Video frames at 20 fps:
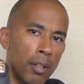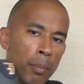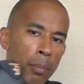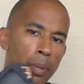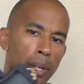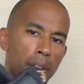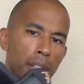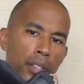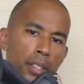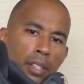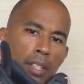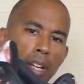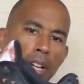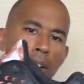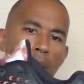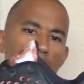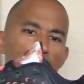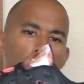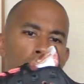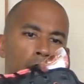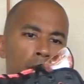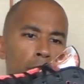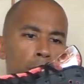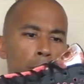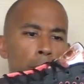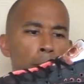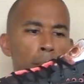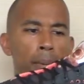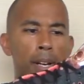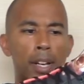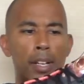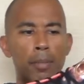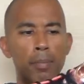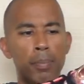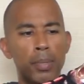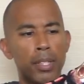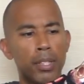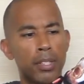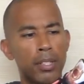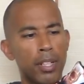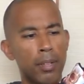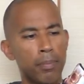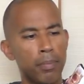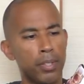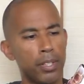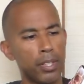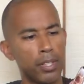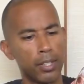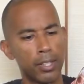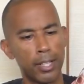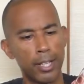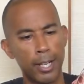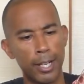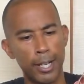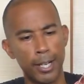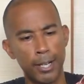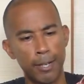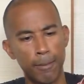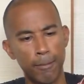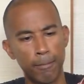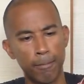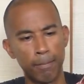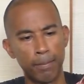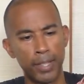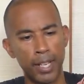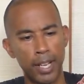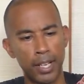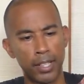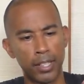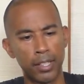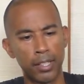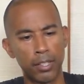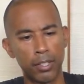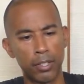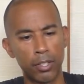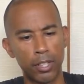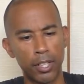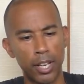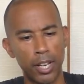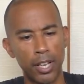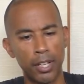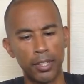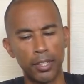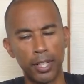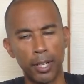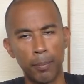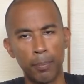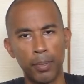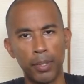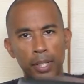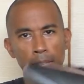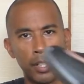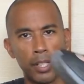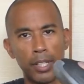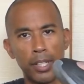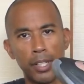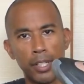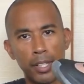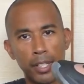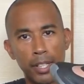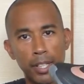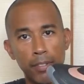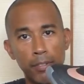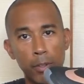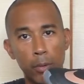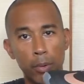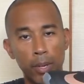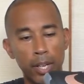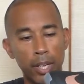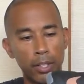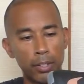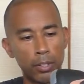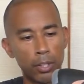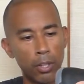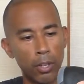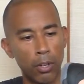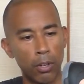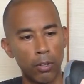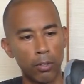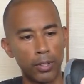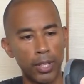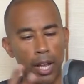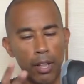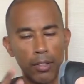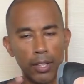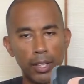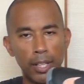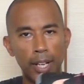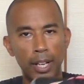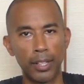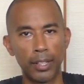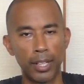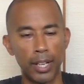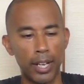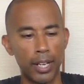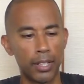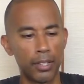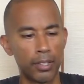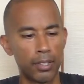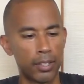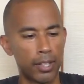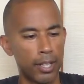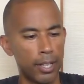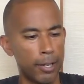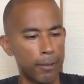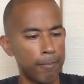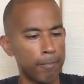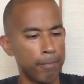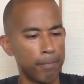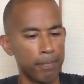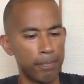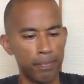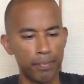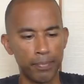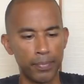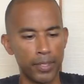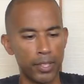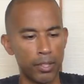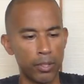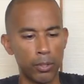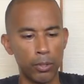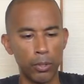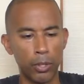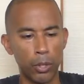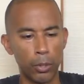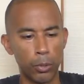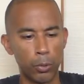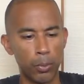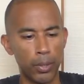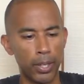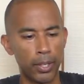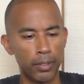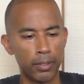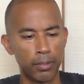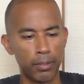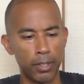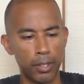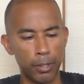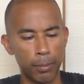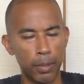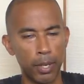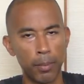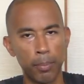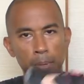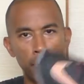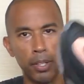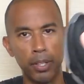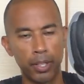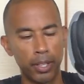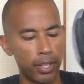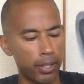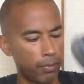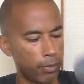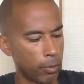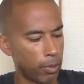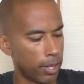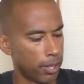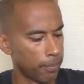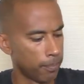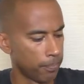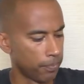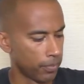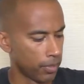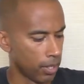But this might be something that is going to end up in a giveaway. So down the line, guys, who knows when this might be in a giveaway.